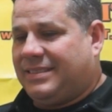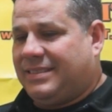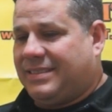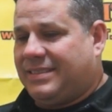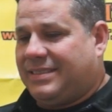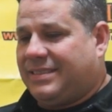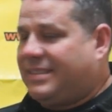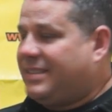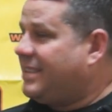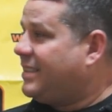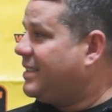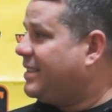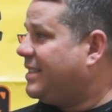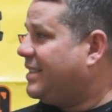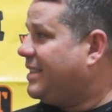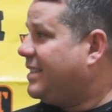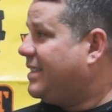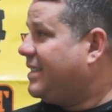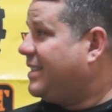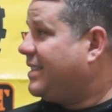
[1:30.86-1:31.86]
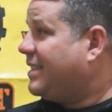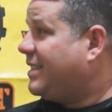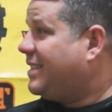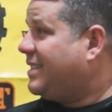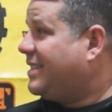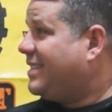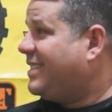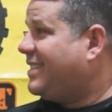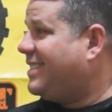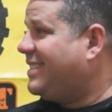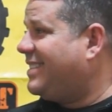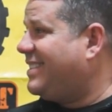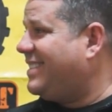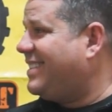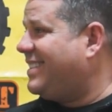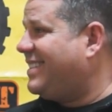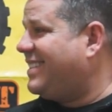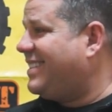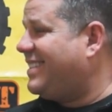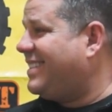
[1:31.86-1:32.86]

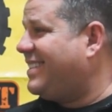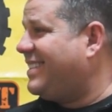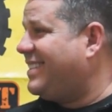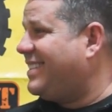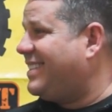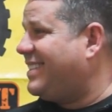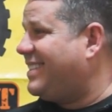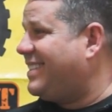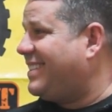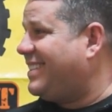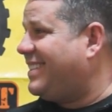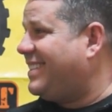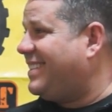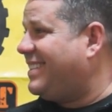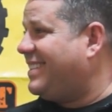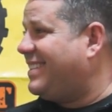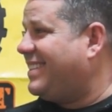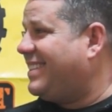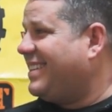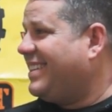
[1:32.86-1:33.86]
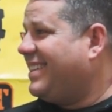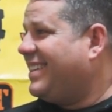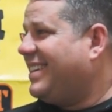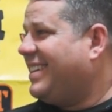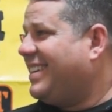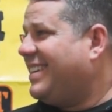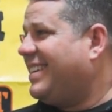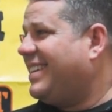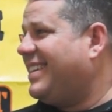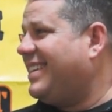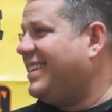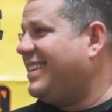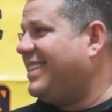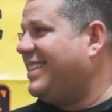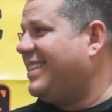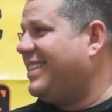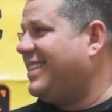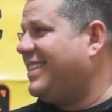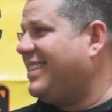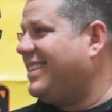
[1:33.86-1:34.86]

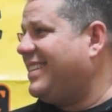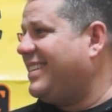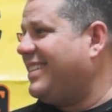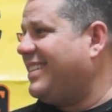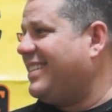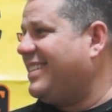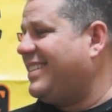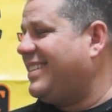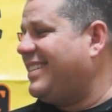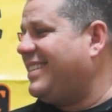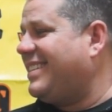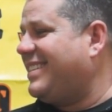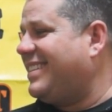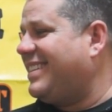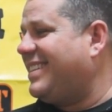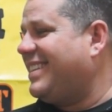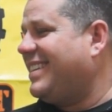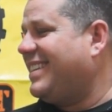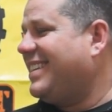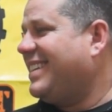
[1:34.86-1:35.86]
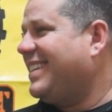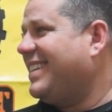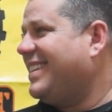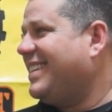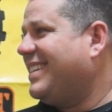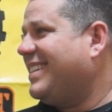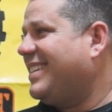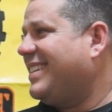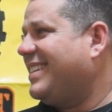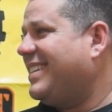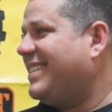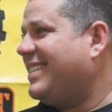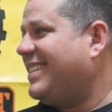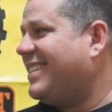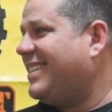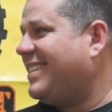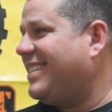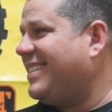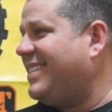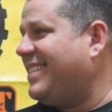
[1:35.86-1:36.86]

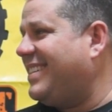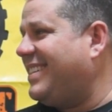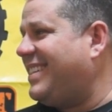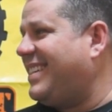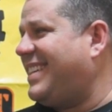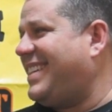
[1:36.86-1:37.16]
(silent)